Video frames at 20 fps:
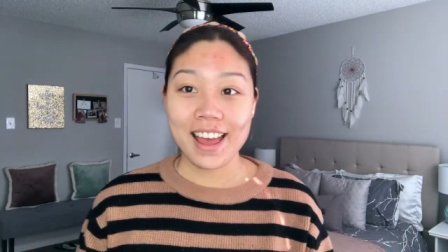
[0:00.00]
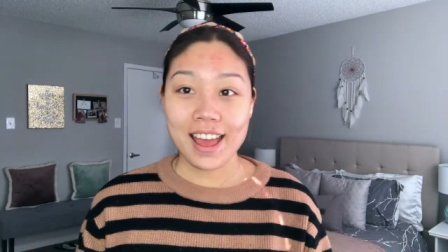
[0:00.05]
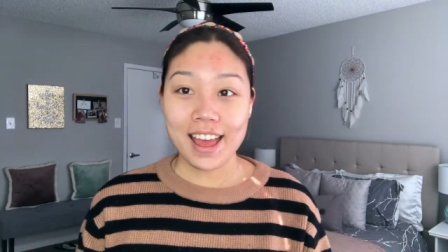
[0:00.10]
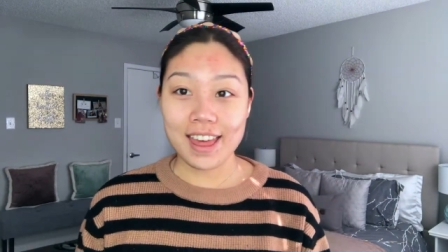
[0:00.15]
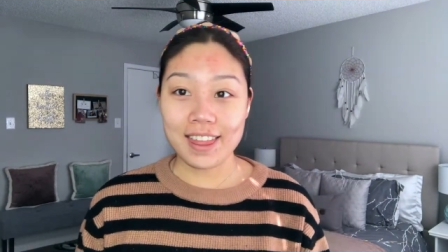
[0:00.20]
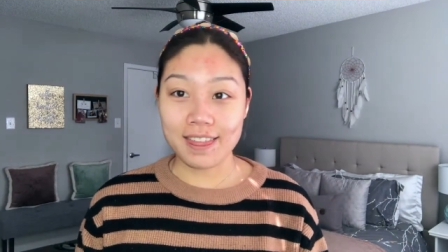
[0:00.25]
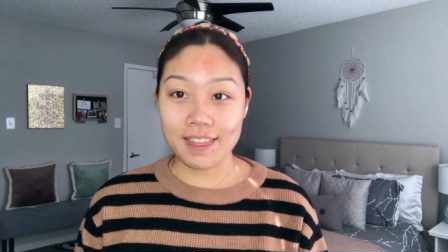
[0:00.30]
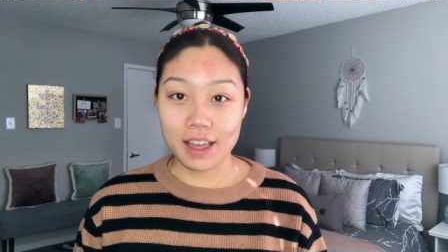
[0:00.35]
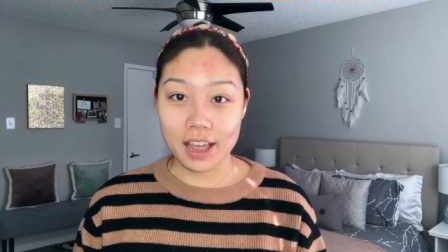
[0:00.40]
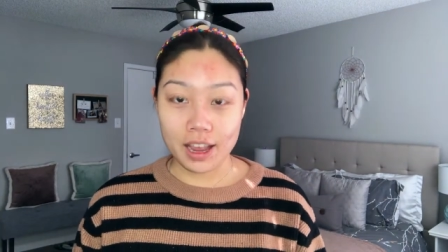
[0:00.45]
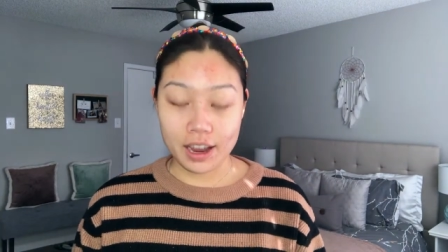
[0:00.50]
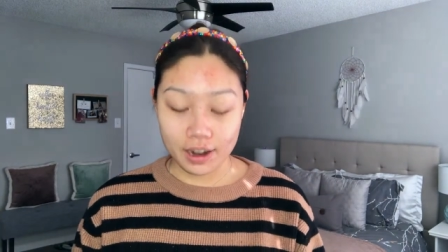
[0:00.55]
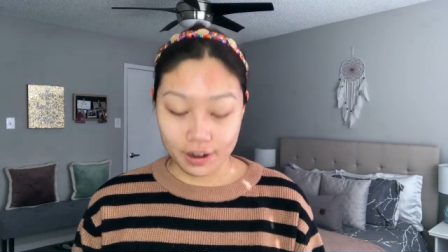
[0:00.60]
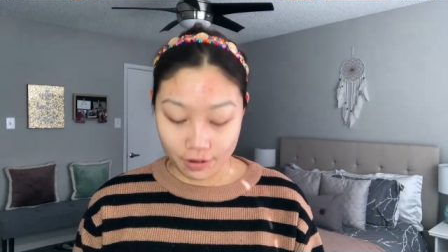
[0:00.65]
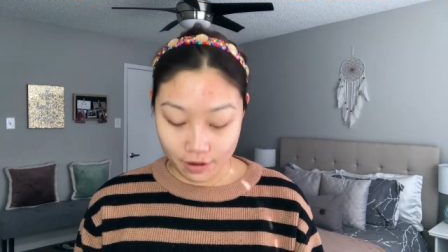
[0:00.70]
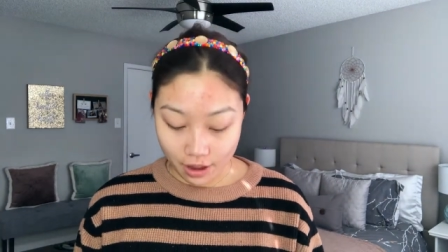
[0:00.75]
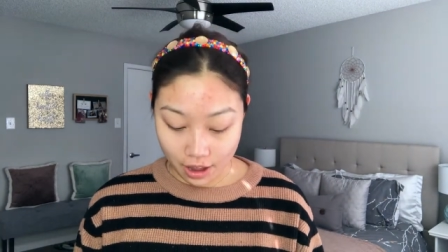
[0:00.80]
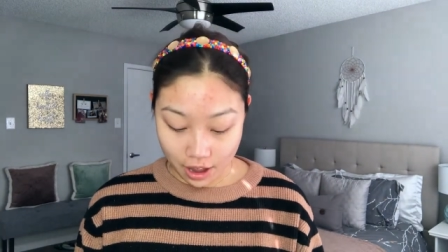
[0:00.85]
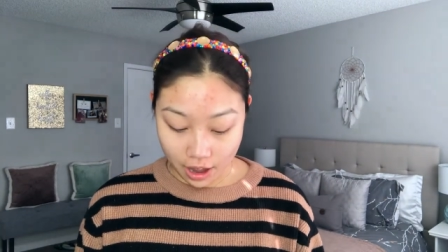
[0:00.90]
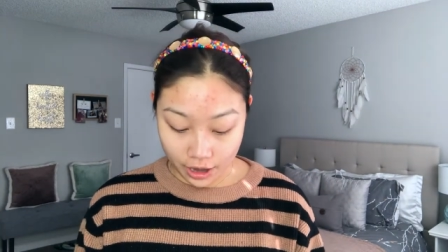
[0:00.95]
And
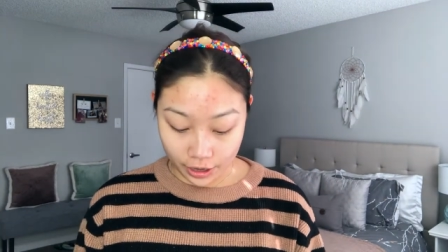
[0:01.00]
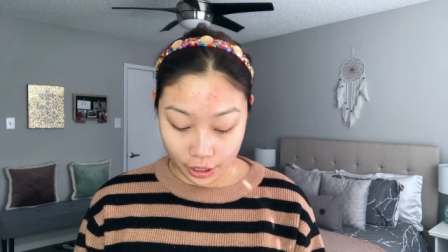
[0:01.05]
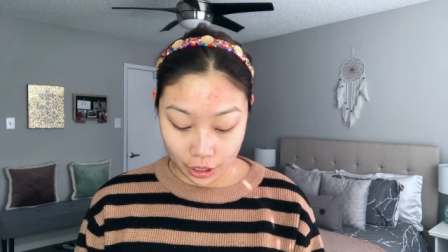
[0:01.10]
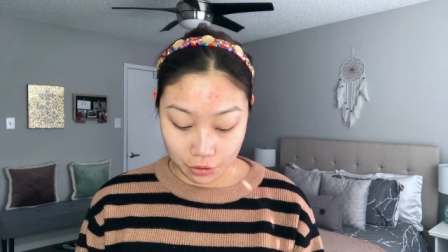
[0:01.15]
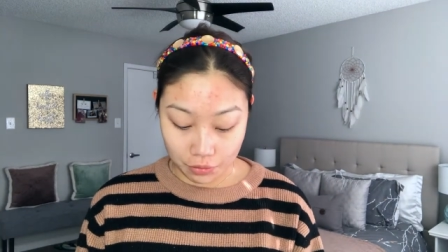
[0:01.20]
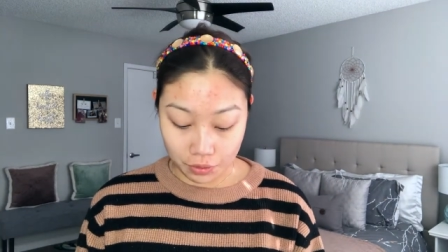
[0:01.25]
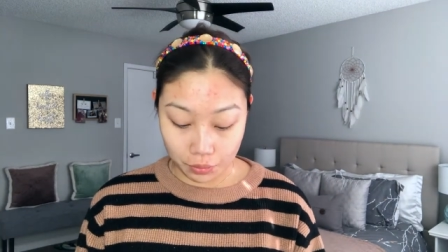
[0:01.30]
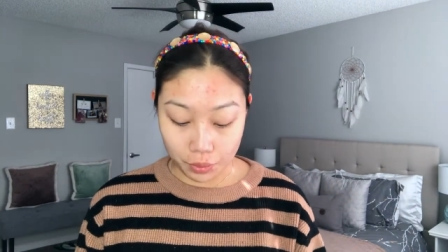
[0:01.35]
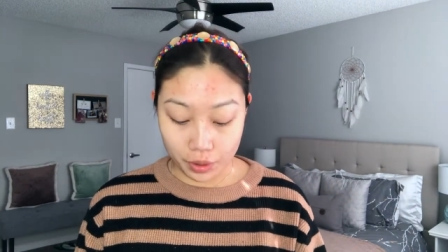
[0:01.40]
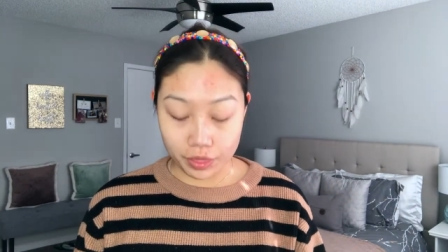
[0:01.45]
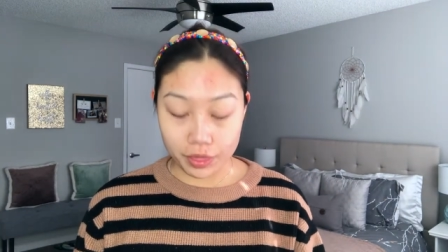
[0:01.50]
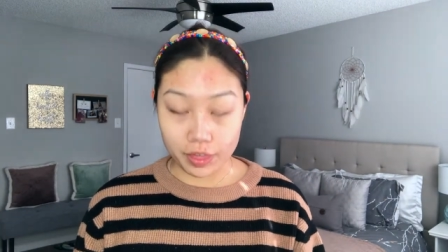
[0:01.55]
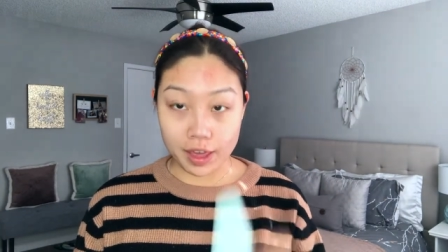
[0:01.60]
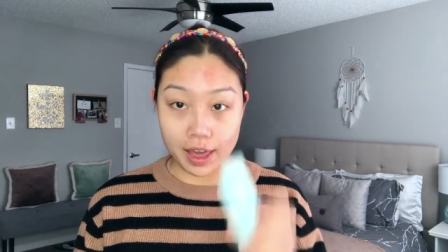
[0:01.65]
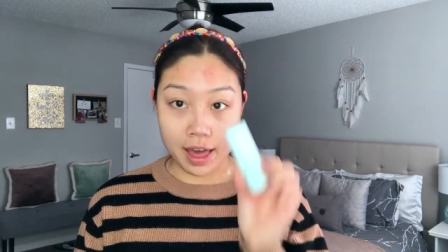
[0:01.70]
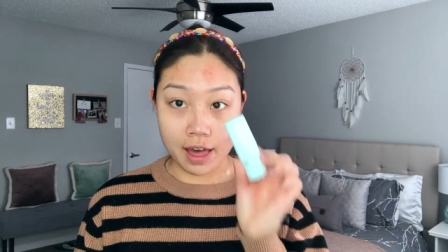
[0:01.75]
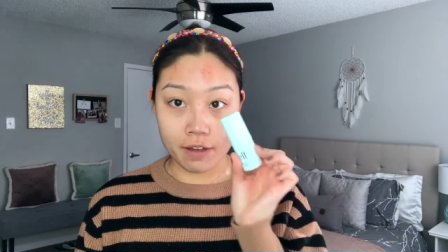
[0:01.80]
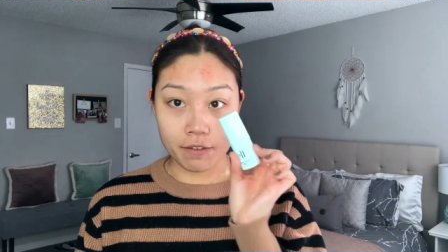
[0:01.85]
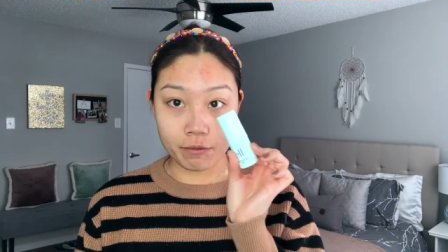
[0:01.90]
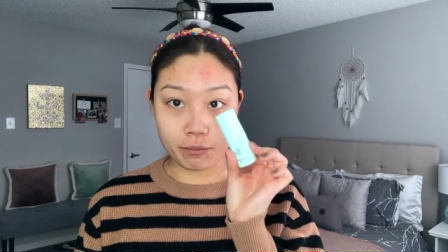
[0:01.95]
then I go in with the
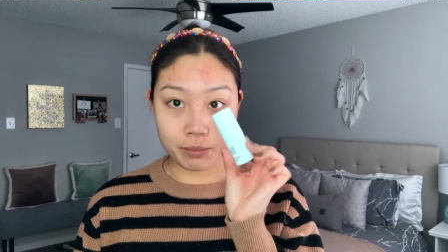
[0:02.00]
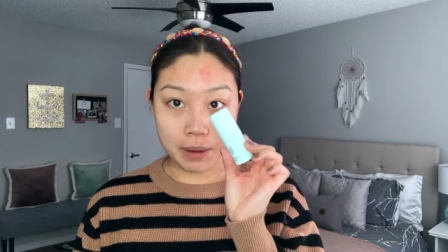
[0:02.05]
e.l.f.